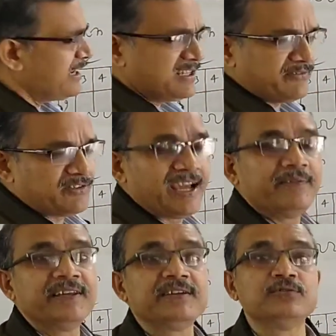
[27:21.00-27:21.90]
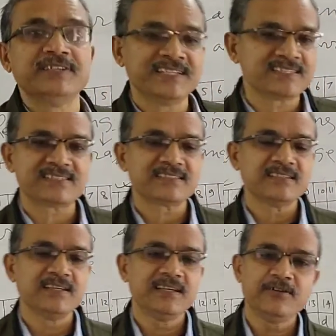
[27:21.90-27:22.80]
And if you have any
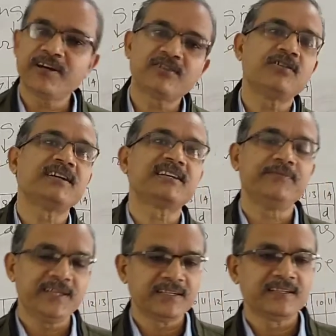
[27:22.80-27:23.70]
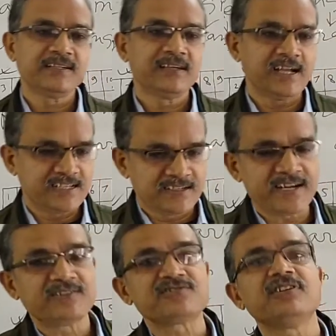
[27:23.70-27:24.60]
queries, you can contact me. I shall
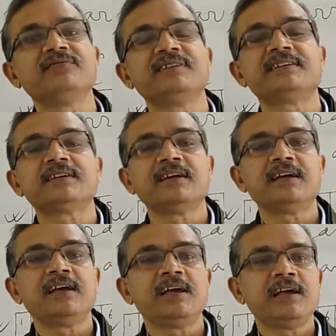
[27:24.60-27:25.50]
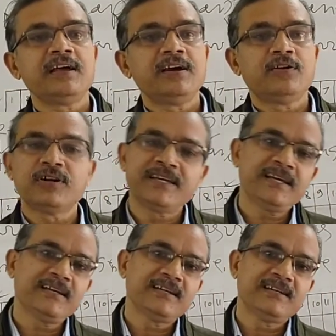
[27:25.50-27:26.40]
try to solve it.
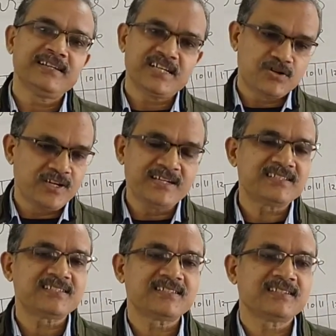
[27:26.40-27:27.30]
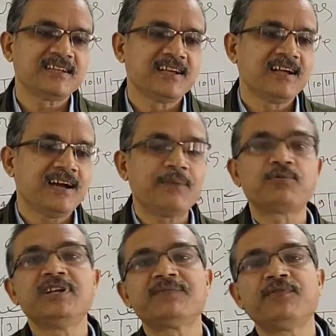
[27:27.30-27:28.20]
Okay, dear students,
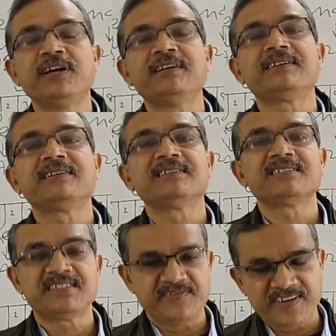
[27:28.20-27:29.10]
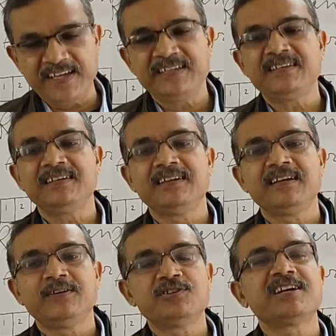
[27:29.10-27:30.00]
up to that point, stay
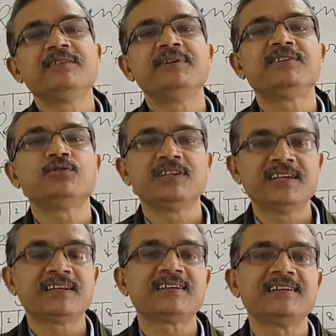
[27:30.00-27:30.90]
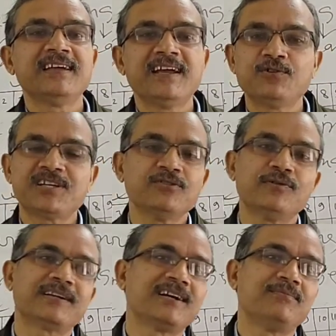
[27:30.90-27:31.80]
fine. We shall meet together and we shall
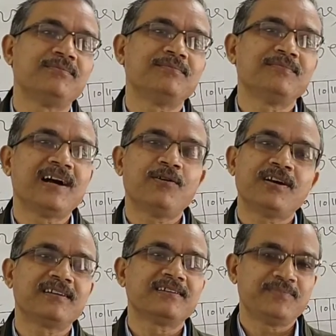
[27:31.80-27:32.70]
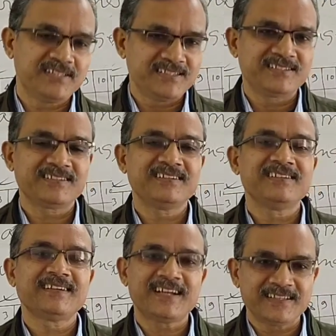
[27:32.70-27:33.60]
overcome our present
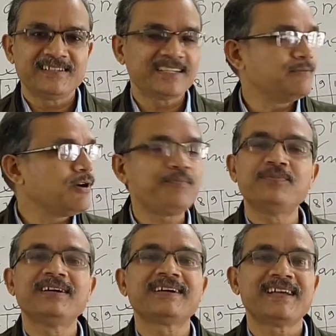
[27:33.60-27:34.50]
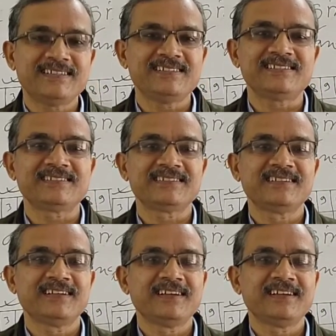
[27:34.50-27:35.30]
time of crisis.